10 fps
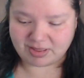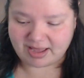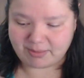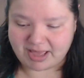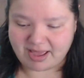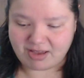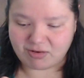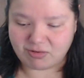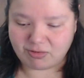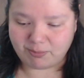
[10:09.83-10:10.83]
like, my
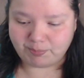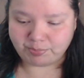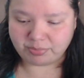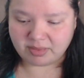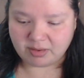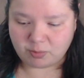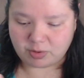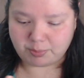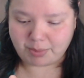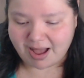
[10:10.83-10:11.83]
ankle
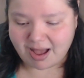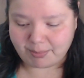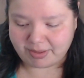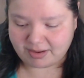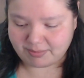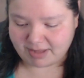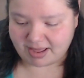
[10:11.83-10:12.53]
would pop and I